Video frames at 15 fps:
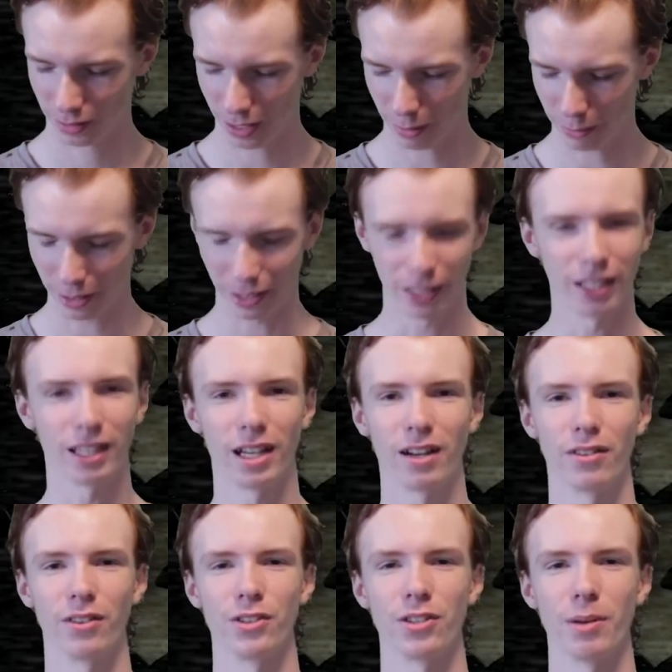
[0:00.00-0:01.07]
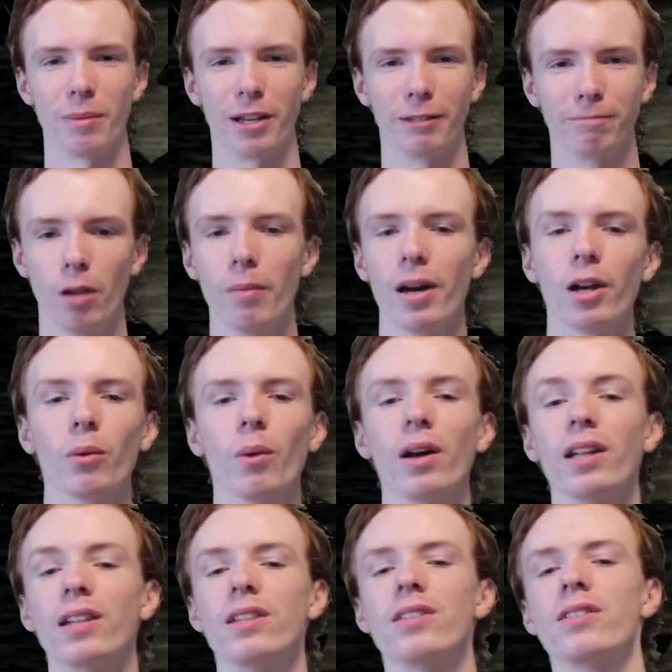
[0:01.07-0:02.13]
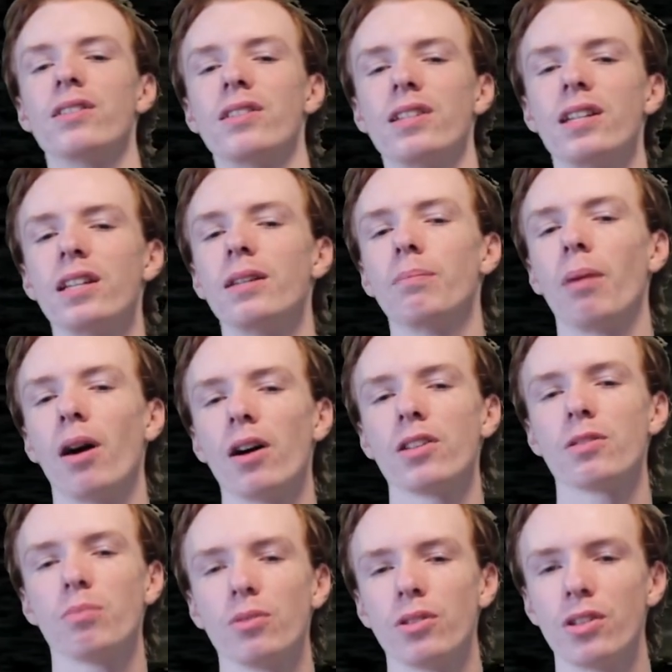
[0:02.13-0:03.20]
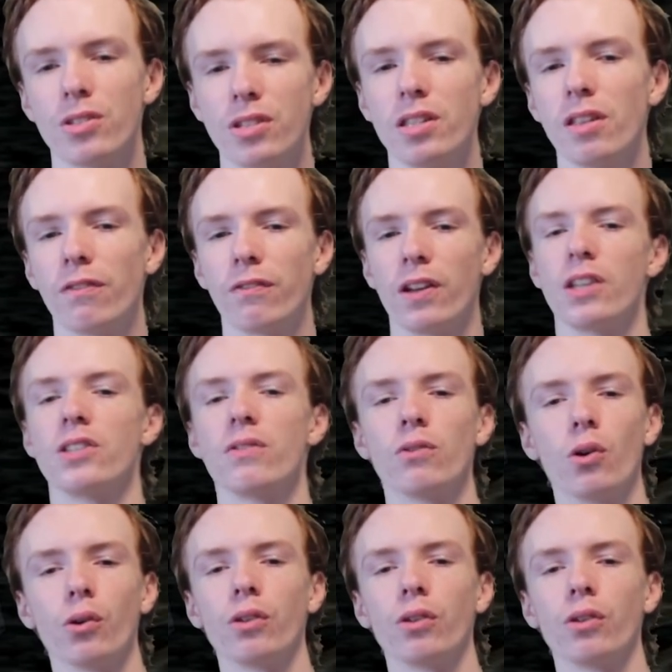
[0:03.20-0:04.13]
I'm not getting out of the semi. No matter what, it is indeed possible to see the face of